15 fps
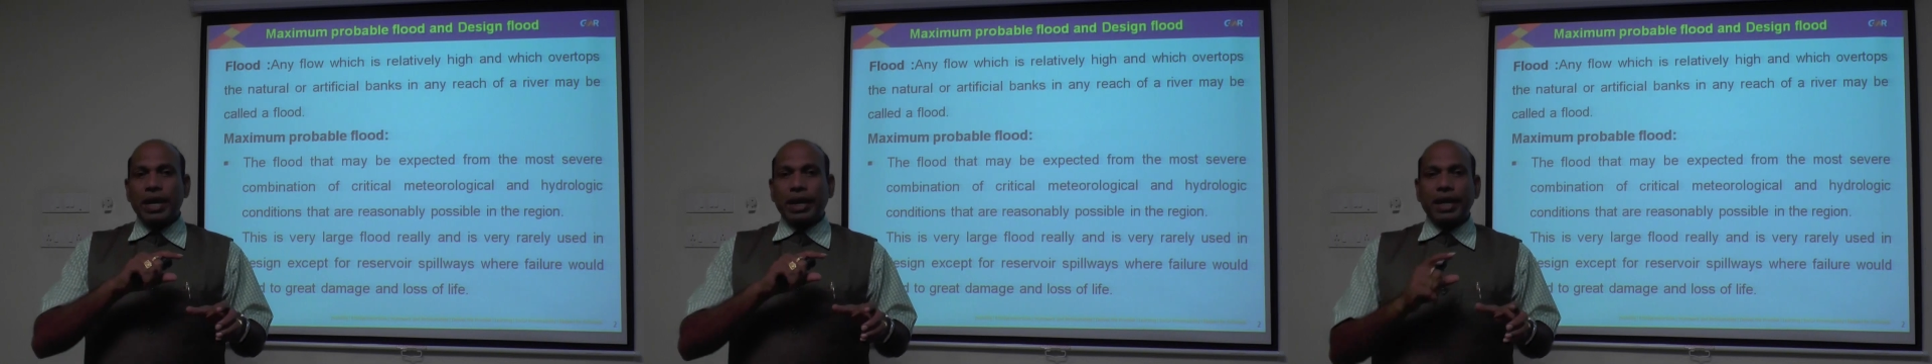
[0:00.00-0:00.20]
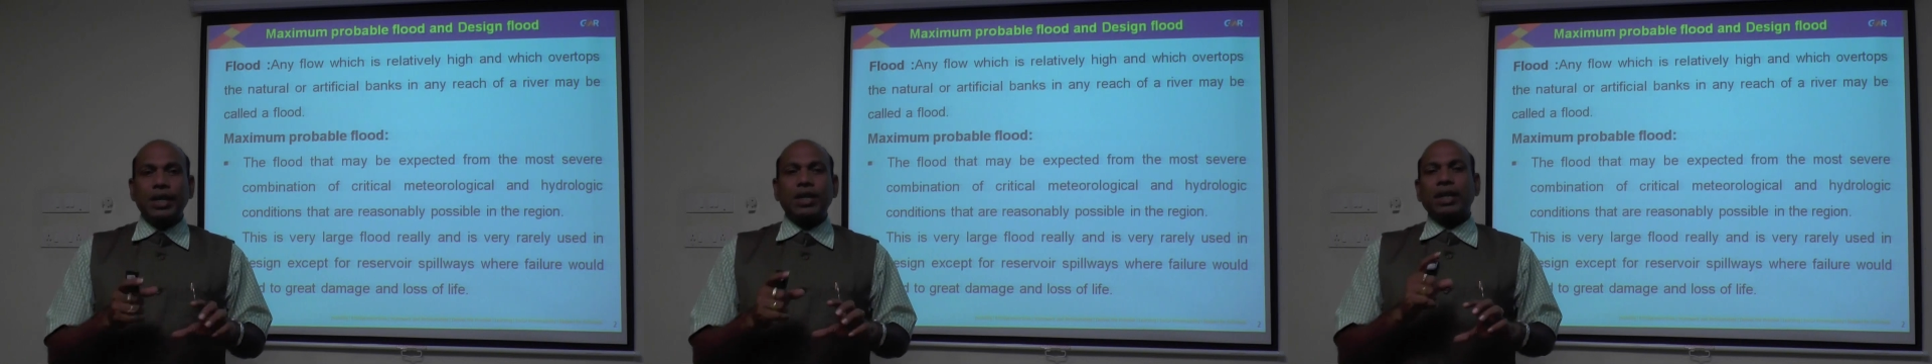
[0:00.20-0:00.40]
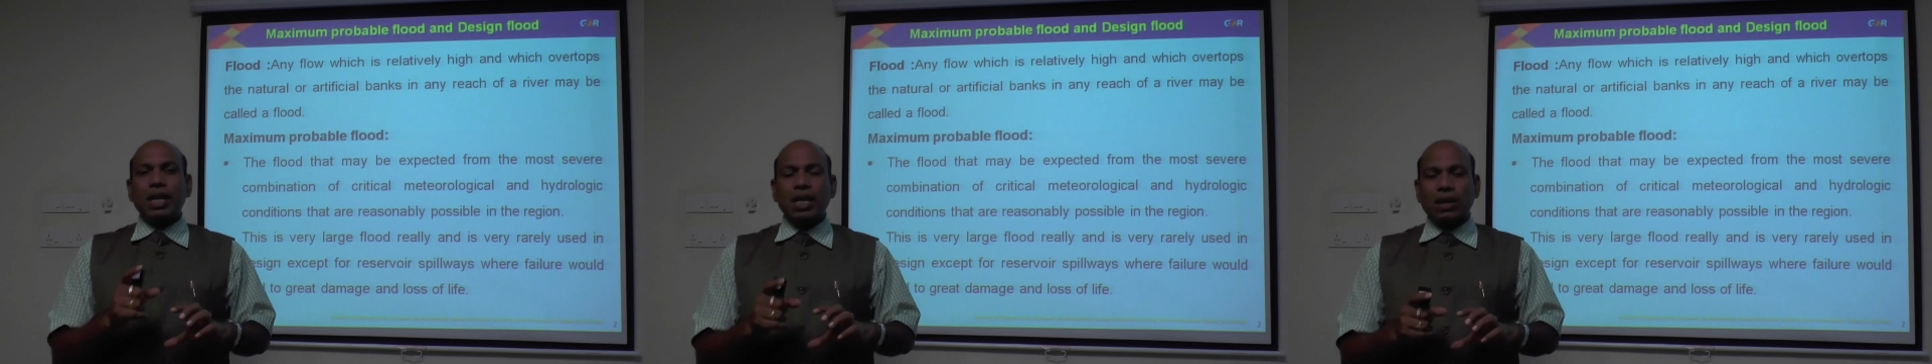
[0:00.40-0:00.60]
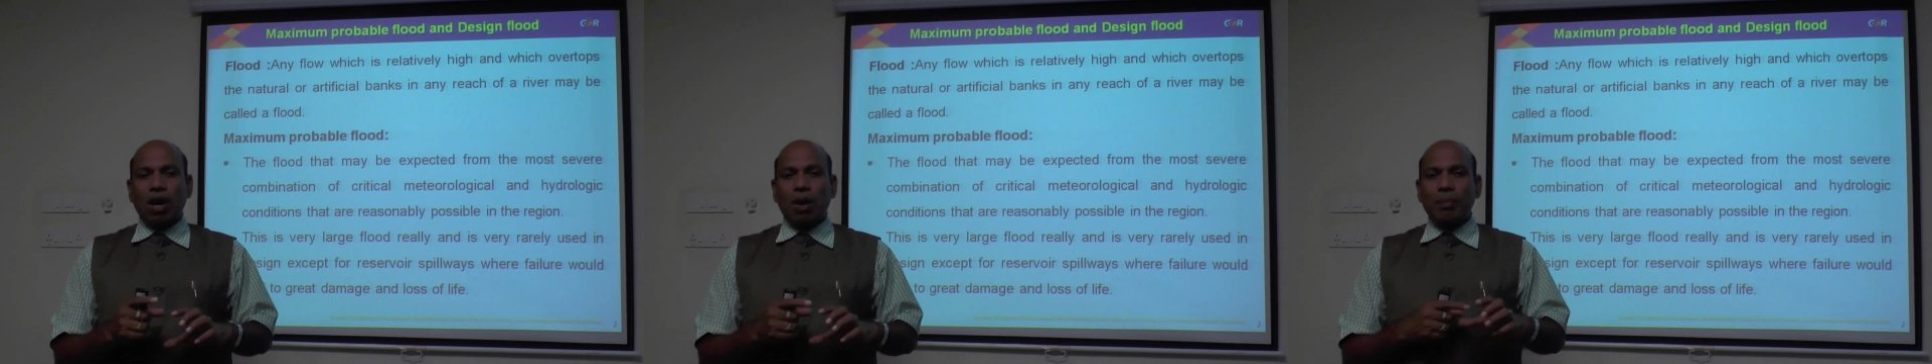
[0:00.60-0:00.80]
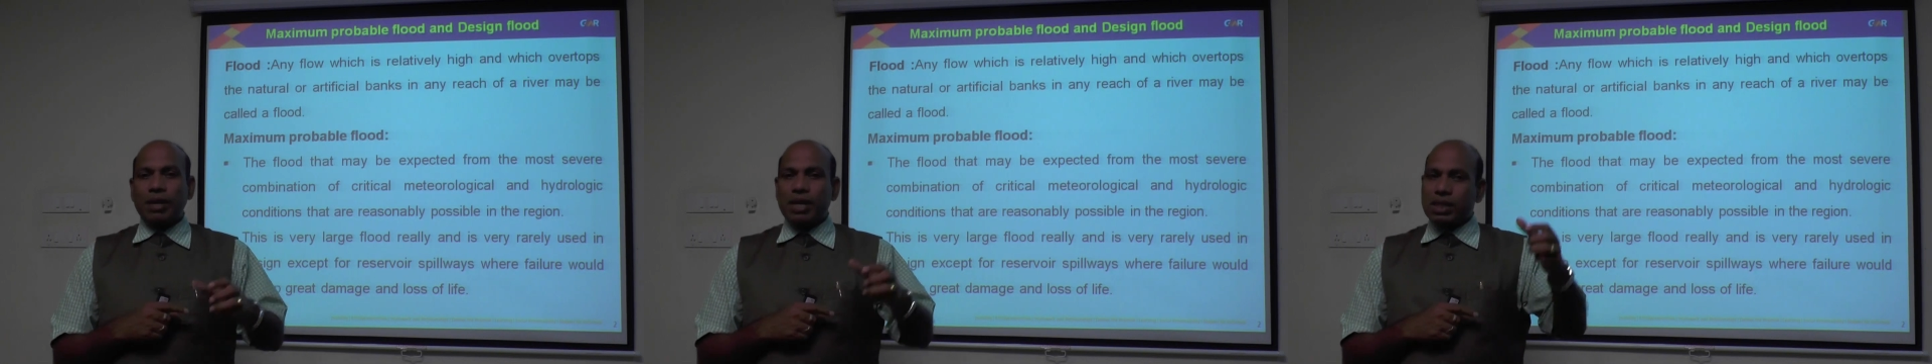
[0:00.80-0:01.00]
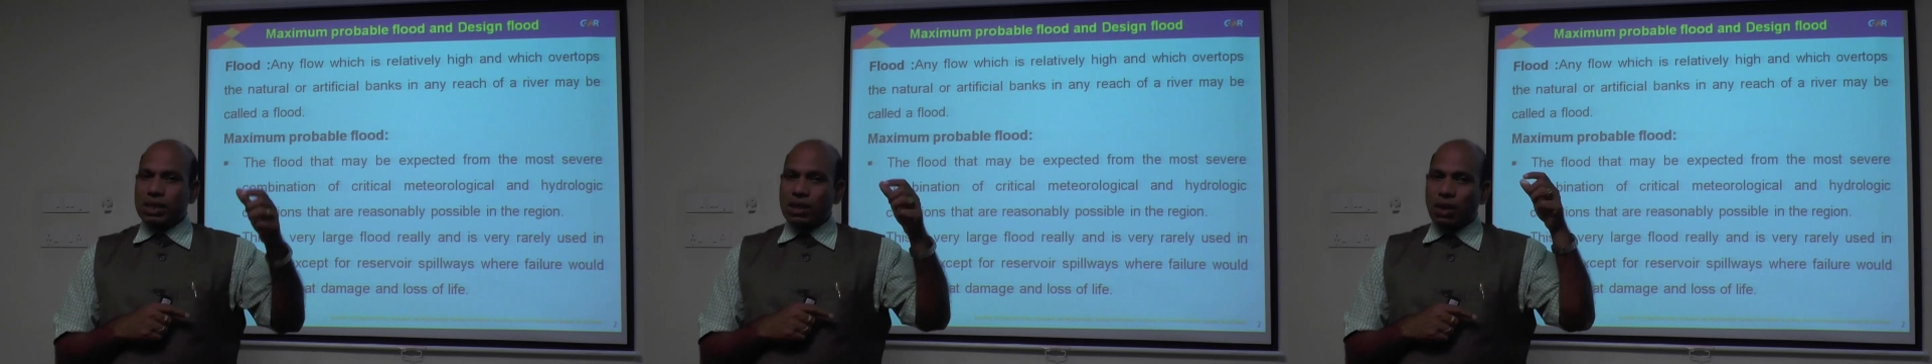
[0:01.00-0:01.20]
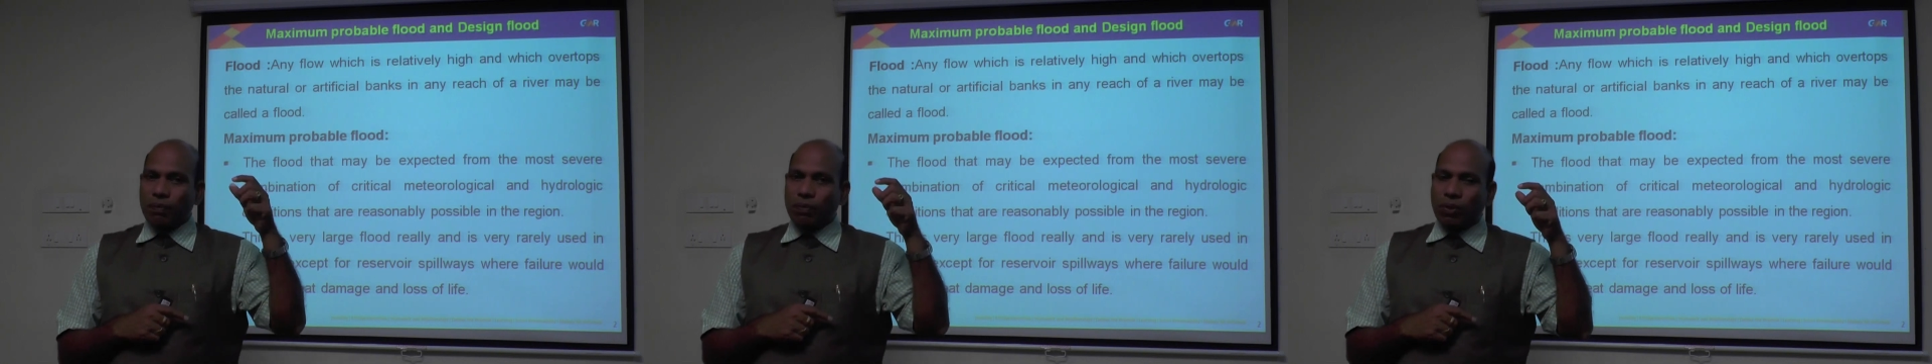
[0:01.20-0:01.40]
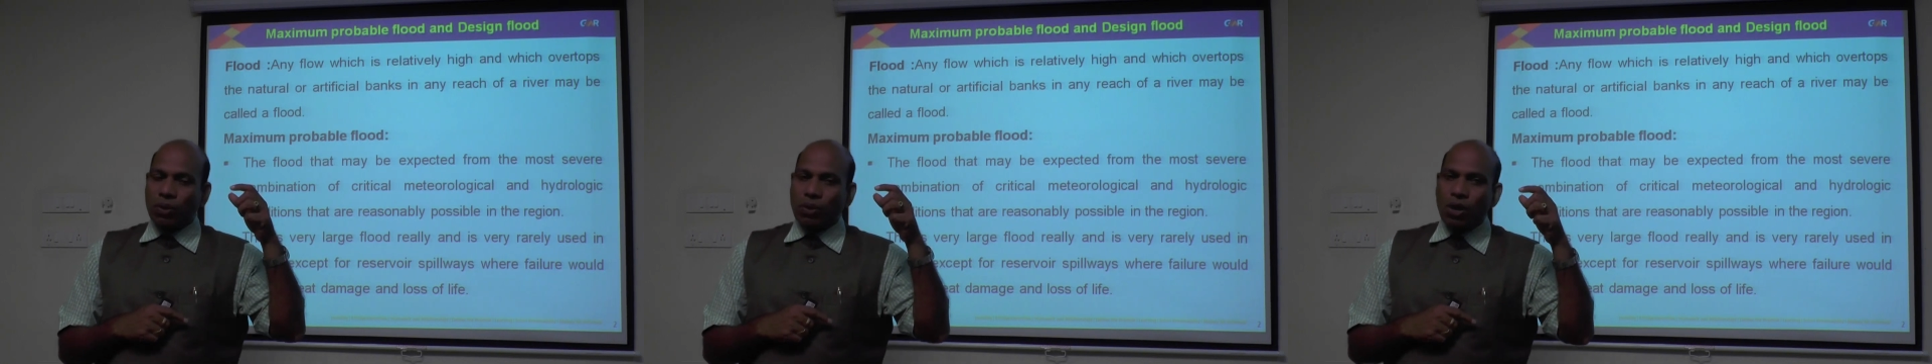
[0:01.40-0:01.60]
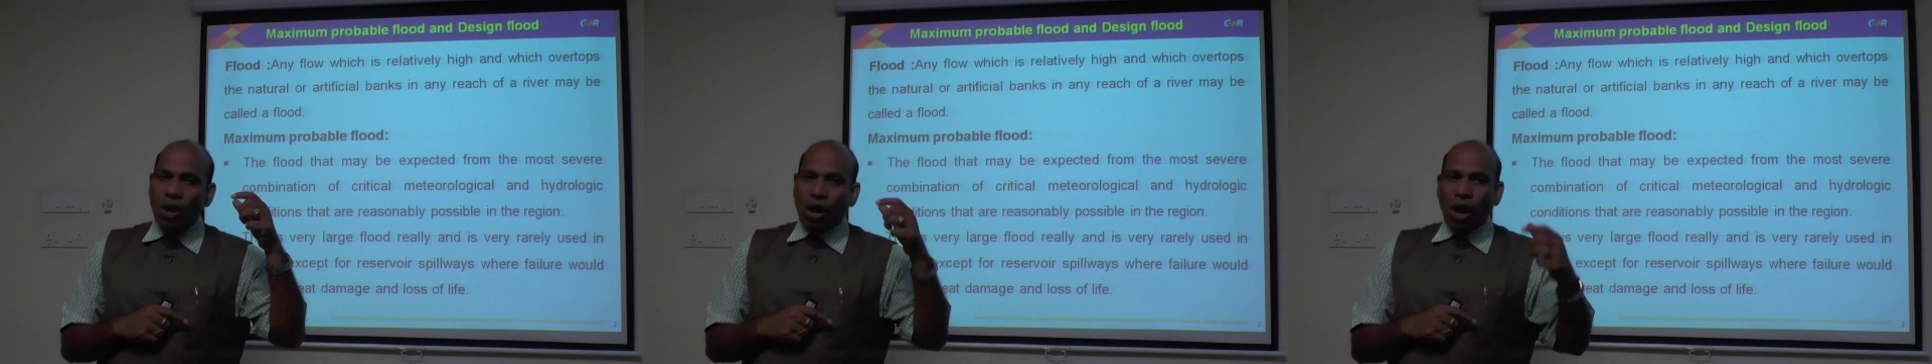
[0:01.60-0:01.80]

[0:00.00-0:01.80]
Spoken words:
critical combination of